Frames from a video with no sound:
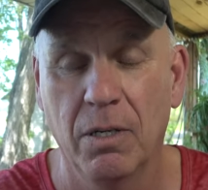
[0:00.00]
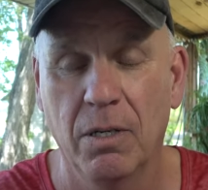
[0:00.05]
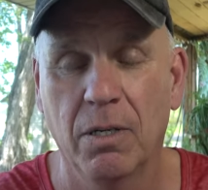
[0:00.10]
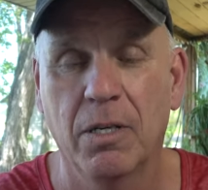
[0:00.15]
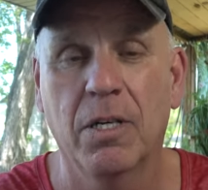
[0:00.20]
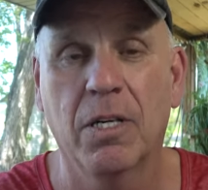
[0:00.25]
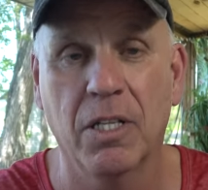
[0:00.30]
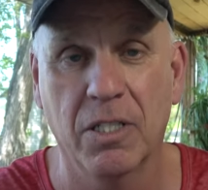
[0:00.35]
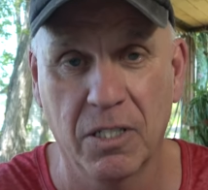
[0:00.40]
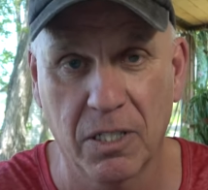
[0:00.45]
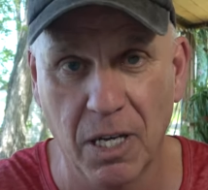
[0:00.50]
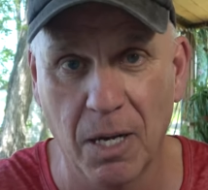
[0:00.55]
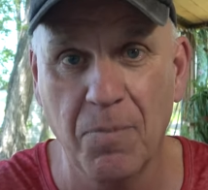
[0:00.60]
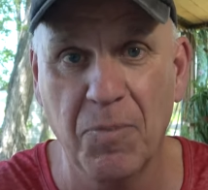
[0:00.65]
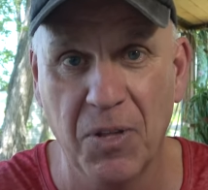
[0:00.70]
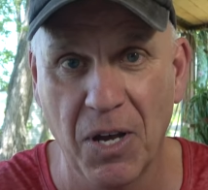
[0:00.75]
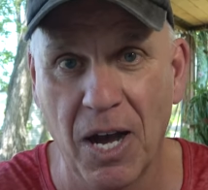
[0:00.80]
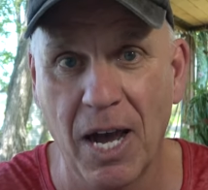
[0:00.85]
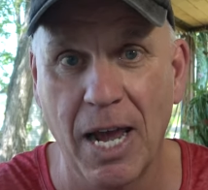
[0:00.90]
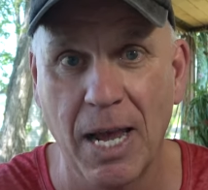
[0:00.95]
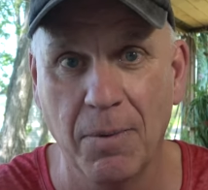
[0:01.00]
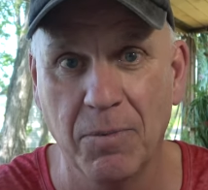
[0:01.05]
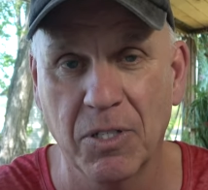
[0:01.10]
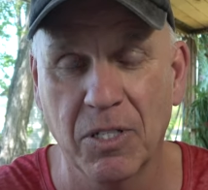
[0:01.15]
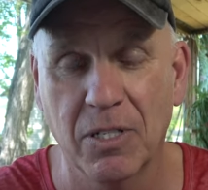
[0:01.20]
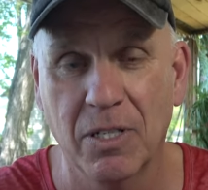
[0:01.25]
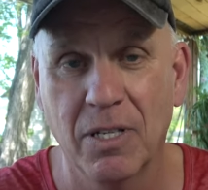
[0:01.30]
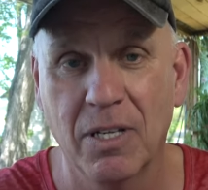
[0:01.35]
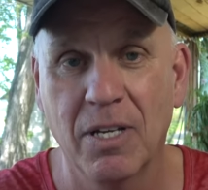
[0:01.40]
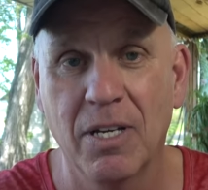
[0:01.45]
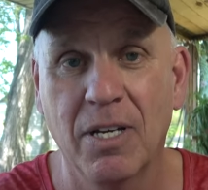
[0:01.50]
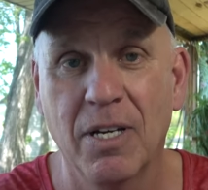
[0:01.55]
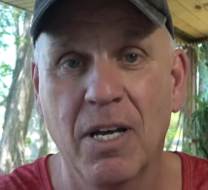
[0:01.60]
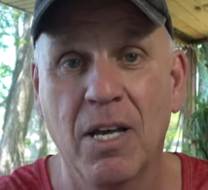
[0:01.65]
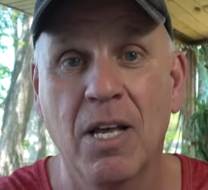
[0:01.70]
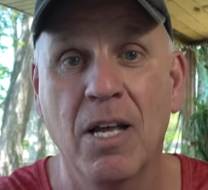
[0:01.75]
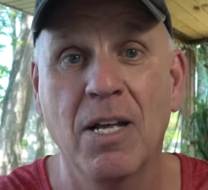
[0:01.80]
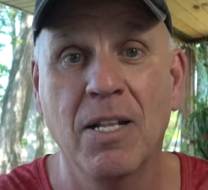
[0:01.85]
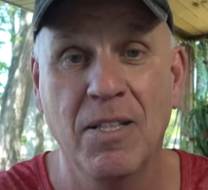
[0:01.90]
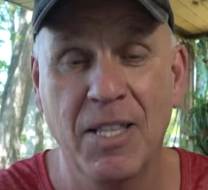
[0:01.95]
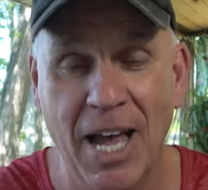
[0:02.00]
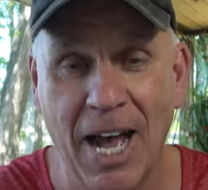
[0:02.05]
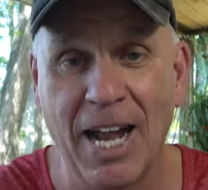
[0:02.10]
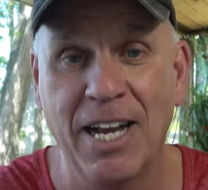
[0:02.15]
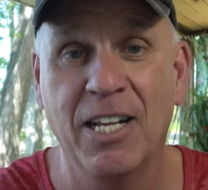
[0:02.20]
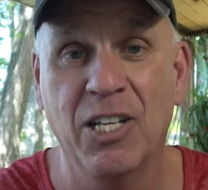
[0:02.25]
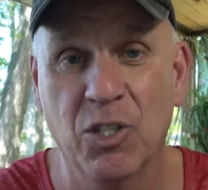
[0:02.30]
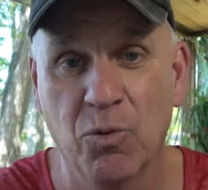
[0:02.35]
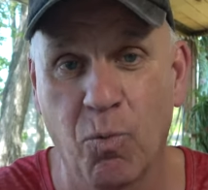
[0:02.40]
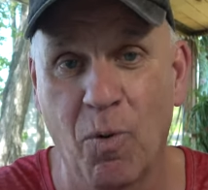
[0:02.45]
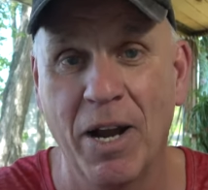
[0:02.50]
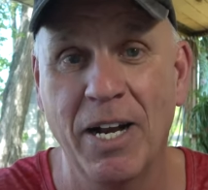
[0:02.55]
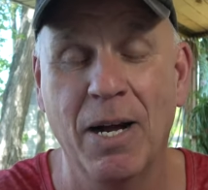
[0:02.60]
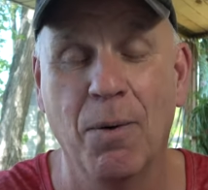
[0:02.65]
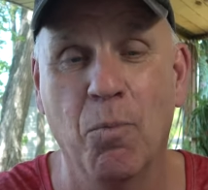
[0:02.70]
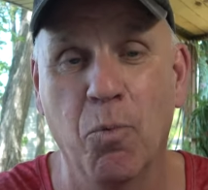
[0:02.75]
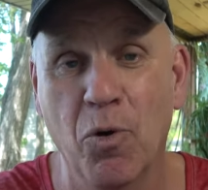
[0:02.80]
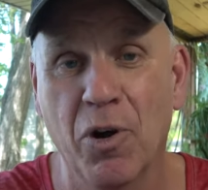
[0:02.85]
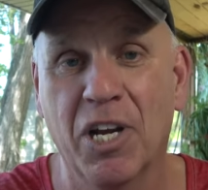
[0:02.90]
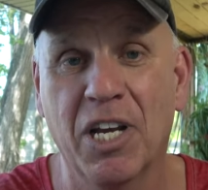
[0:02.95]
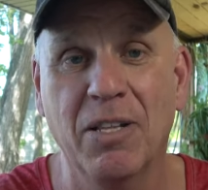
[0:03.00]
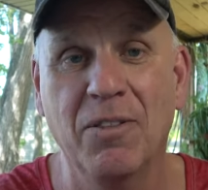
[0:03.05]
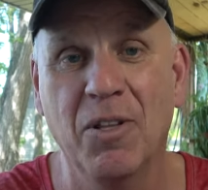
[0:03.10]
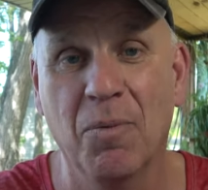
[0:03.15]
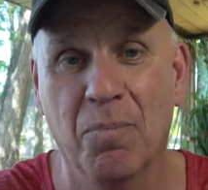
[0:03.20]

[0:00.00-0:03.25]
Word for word: Because sometimes that is when I'm working the